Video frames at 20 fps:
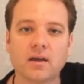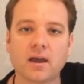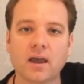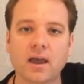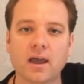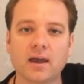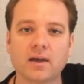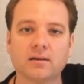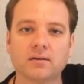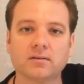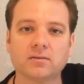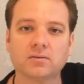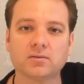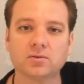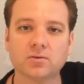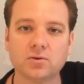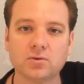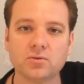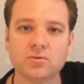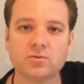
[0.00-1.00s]
and
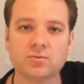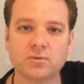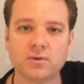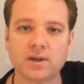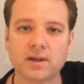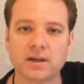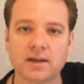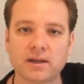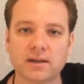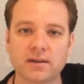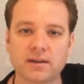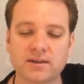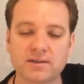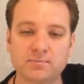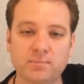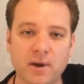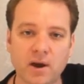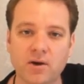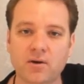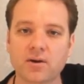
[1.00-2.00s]
knew that this
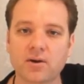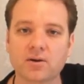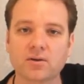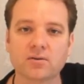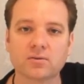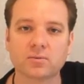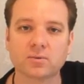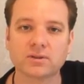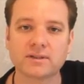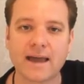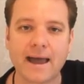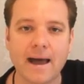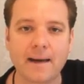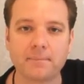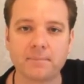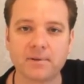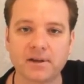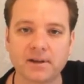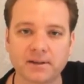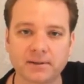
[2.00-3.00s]
barrier was
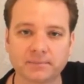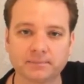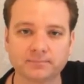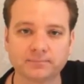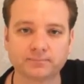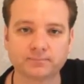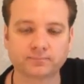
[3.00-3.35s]
happening